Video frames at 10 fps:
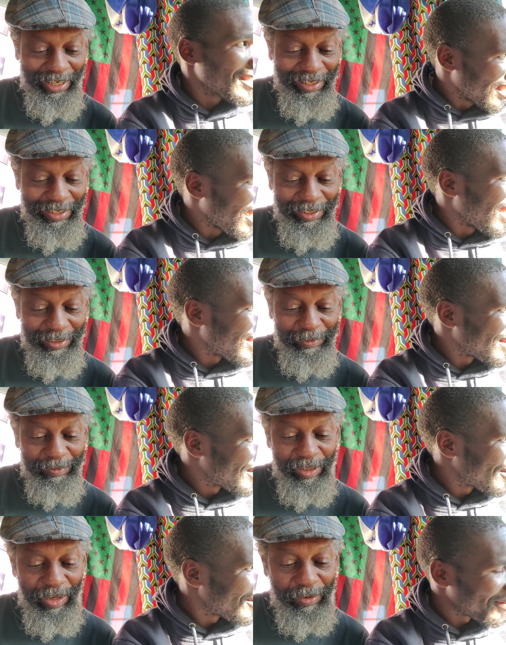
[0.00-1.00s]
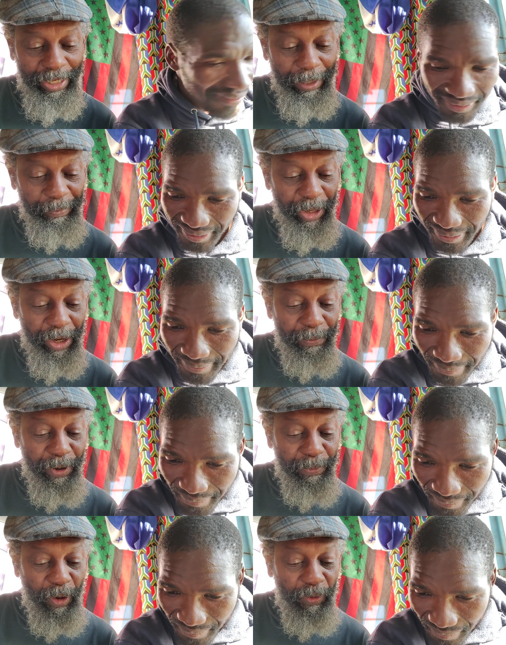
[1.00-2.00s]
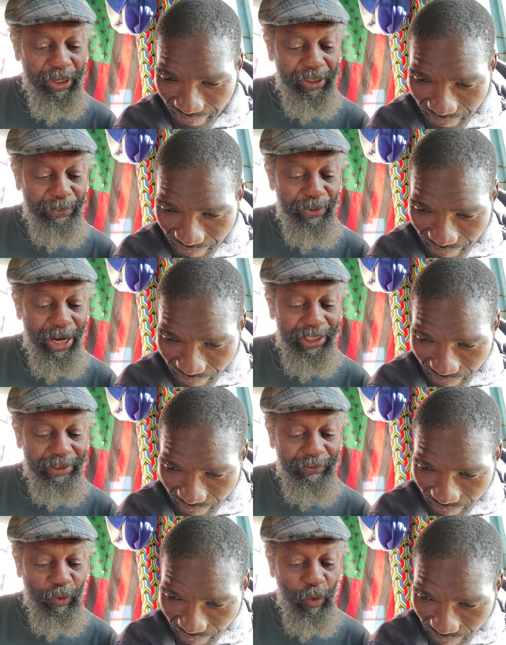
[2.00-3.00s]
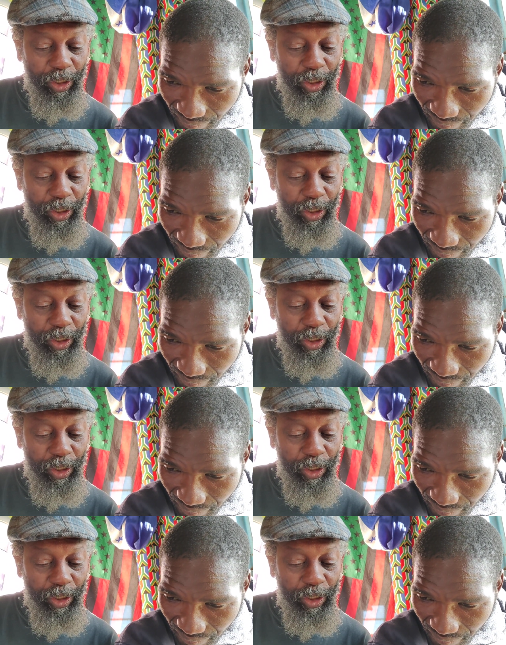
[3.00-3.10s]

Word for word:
Speaker 1: okay. yeah Okay promoting the practice of